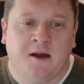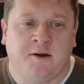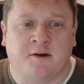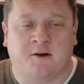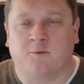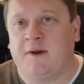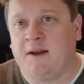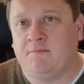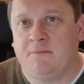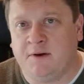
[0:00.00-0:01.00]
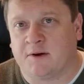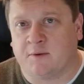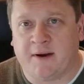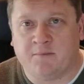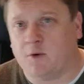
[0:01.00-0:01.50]
You're going to read you're going to
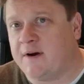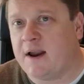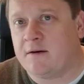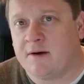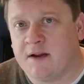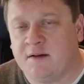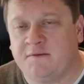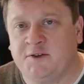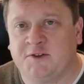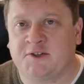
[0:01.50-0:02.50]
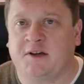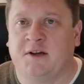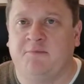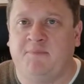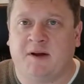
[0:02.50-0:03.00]
read more narratives. You're just
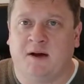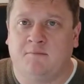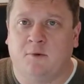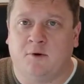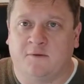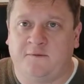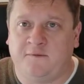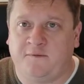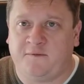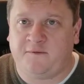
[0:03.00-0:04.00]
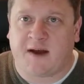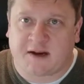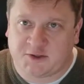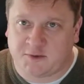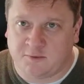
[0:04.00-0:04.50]
going to become more
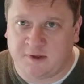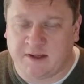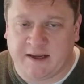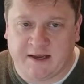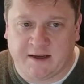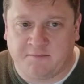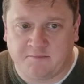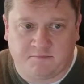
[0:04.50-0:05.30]
factually